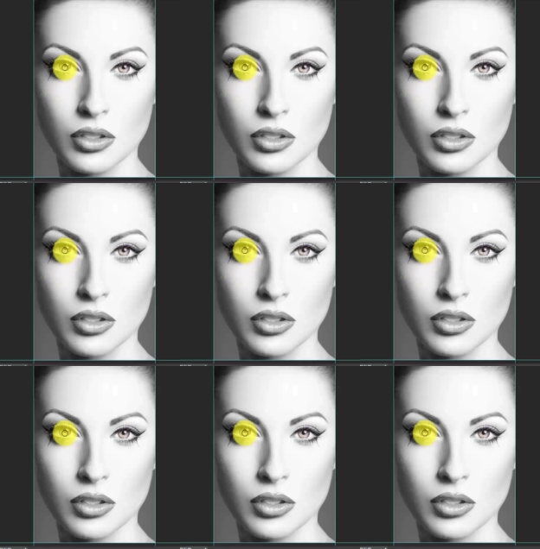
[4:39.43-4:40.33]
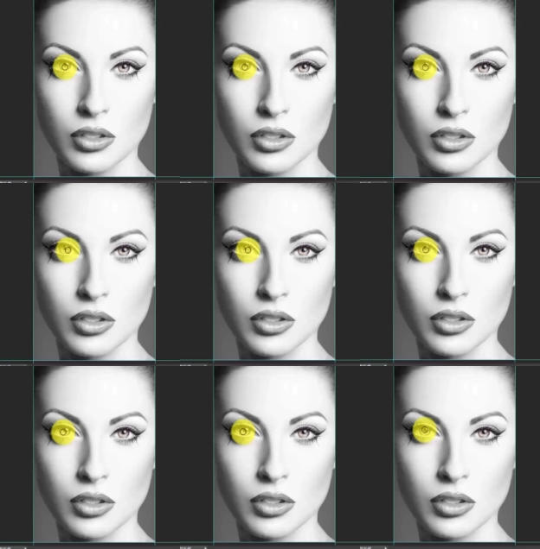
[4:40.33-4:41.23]

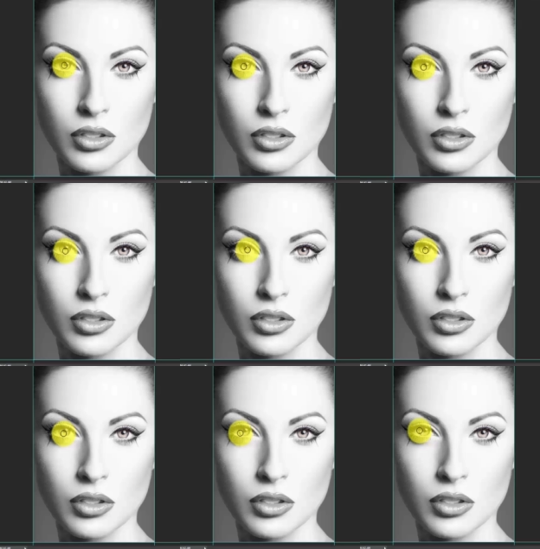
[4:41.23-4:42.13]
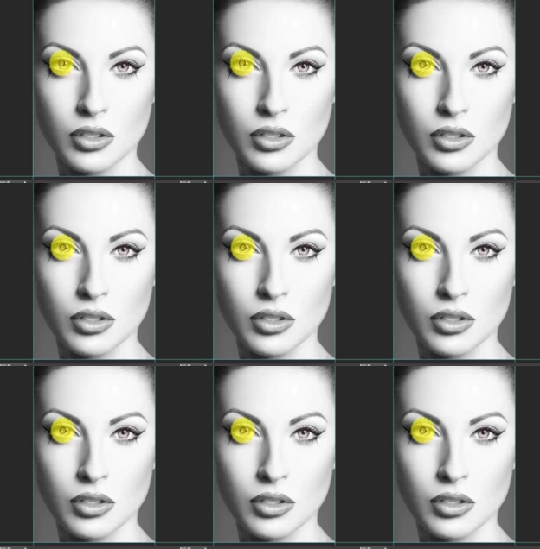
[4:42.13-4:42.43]
(silence)